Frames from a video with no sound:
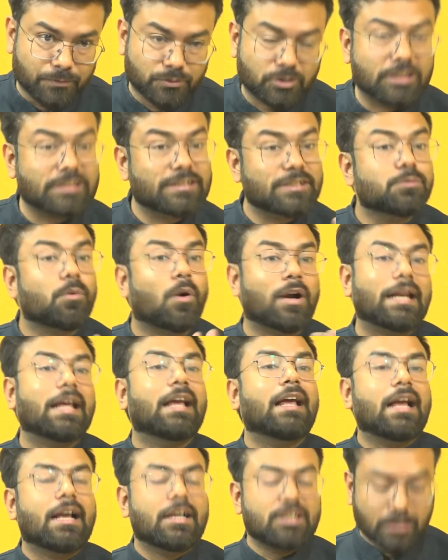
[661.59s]
So this is what
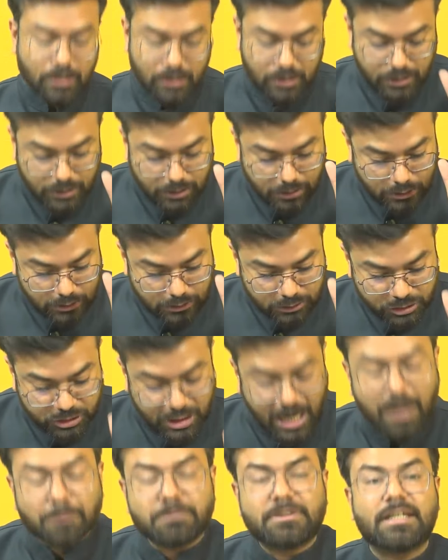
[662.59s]

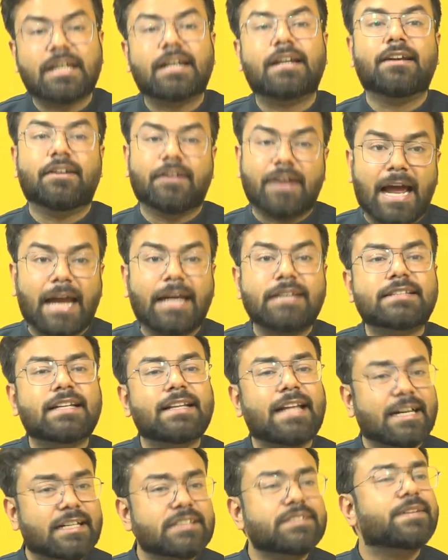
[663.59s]
Shyam Saran writes,
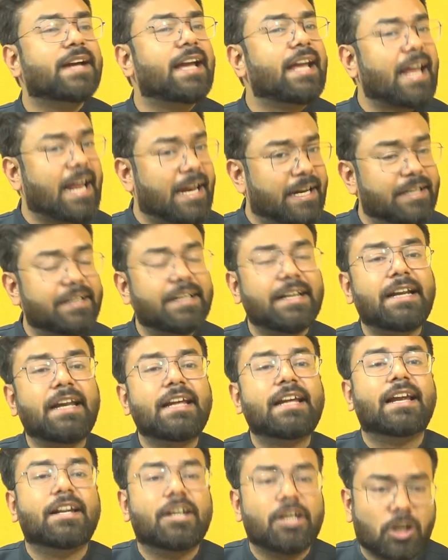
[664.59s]
and that is why
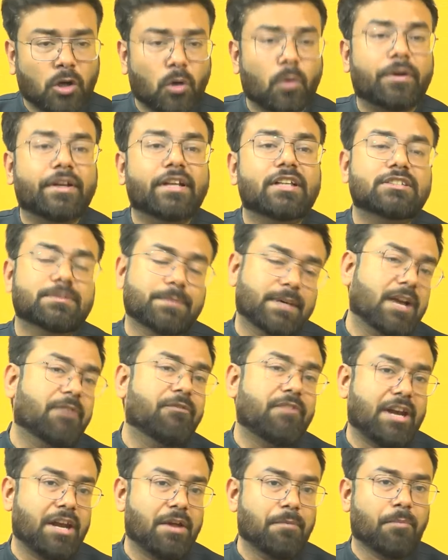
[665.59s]
reading editorials become
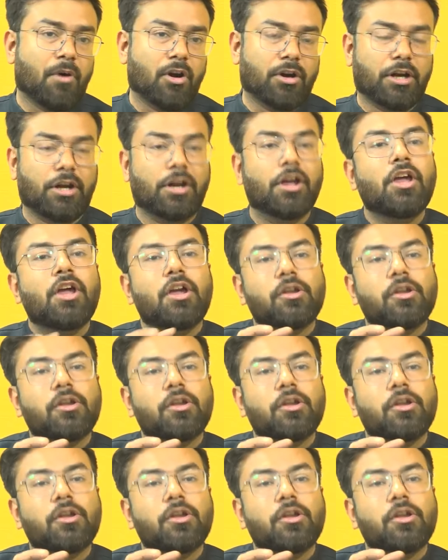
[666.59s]
very important.